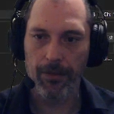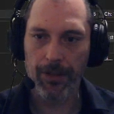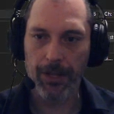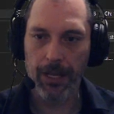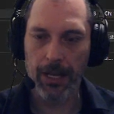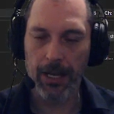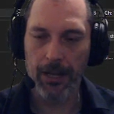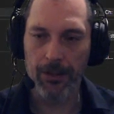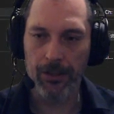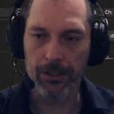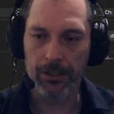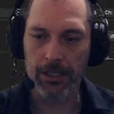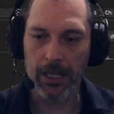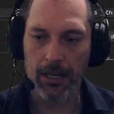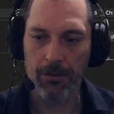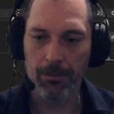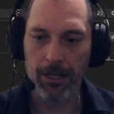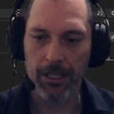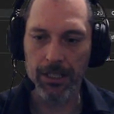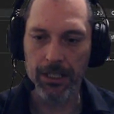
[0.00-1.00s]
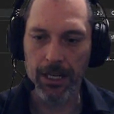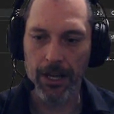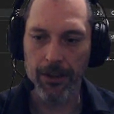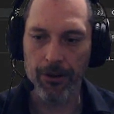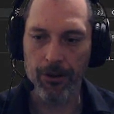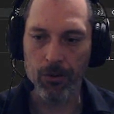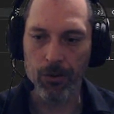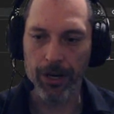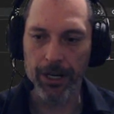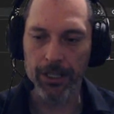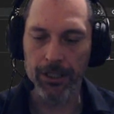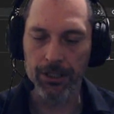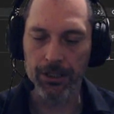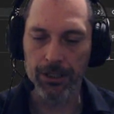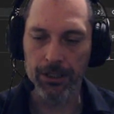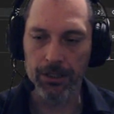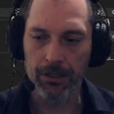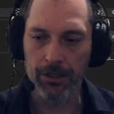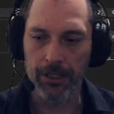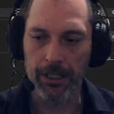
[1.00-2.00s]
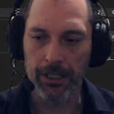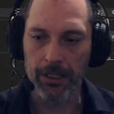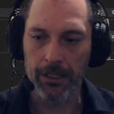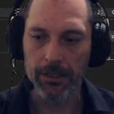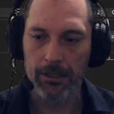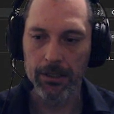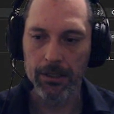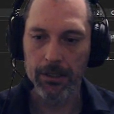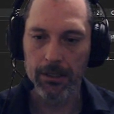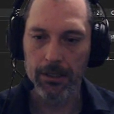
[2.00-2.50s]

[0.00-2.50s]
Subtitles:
Yeah, there's got to be another way to do it.